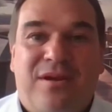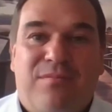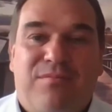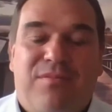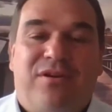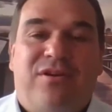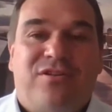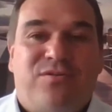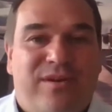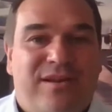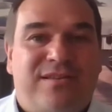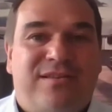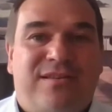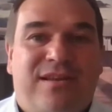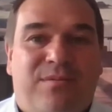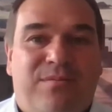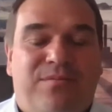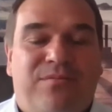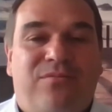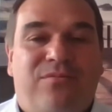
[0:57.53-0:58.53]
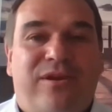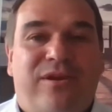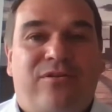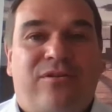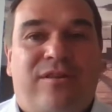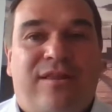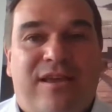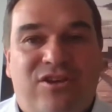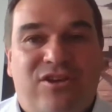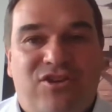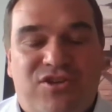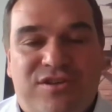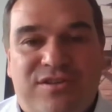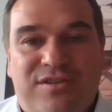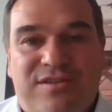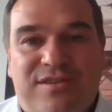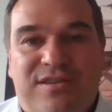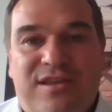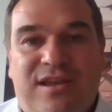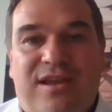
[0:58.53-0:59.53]
because we had some
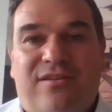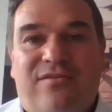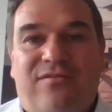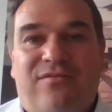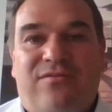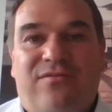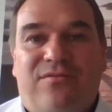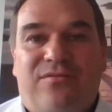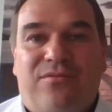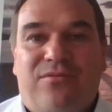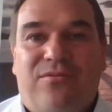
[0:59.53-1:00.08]
regulations and